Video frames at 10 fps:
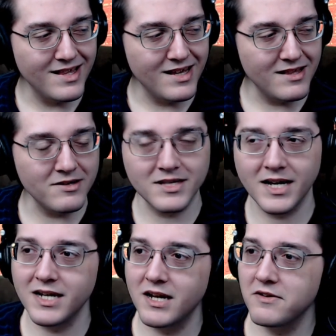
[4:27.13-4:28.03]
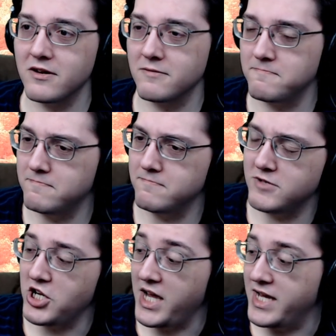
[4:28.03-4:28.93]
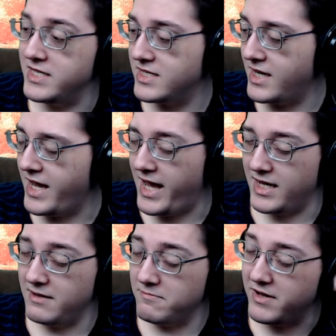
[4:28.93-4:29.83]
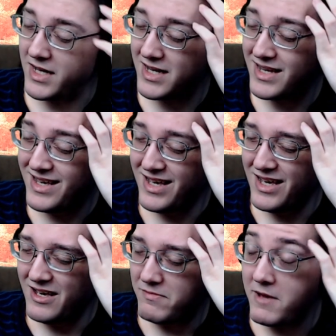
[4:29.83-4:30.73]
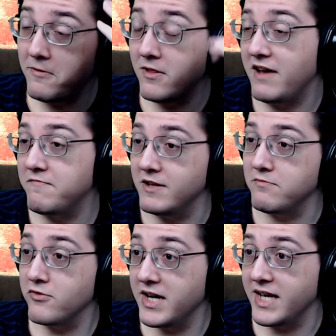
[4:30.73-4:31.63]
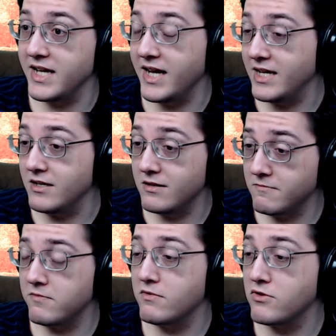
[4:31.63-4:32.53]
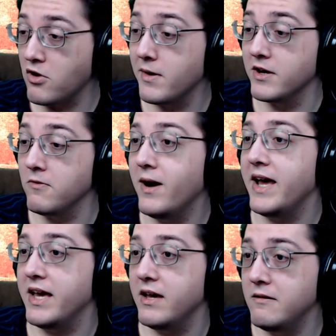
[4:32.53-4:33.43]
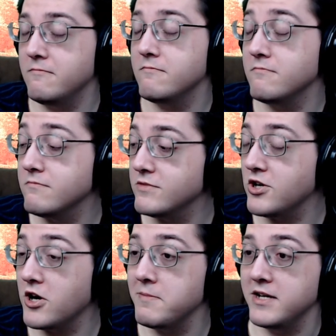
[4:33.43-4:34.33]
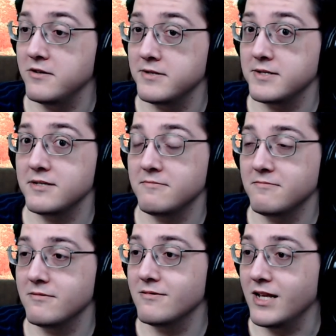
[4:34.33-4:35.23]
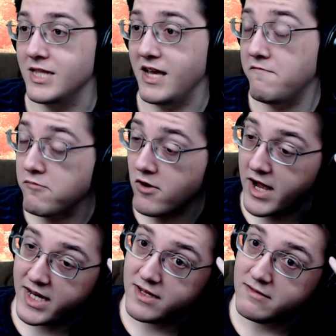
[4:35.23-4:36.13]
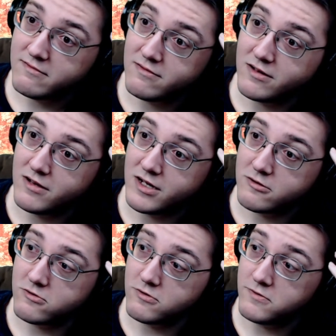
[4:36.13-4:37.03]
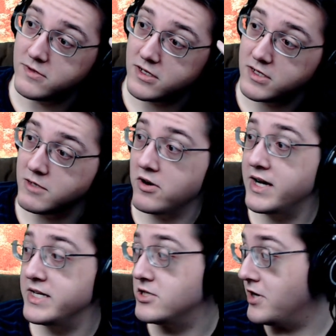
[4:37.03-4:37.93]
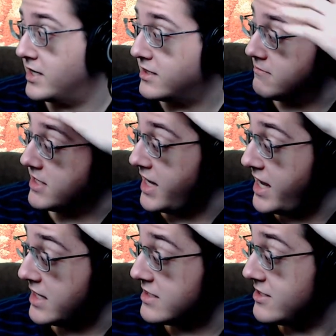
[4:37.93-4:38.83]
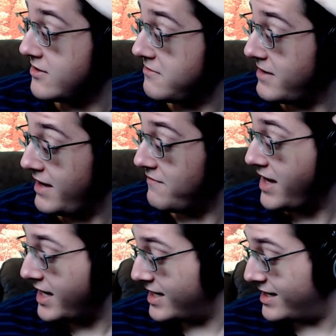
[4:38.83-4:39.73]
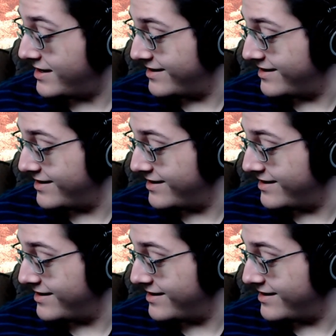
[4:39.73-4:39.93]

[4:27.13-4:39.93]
there's like another chance at it, but people have been breeding and throwing away Charmanders that they have bred uh, through the surprise trade mechanic. So I've gotten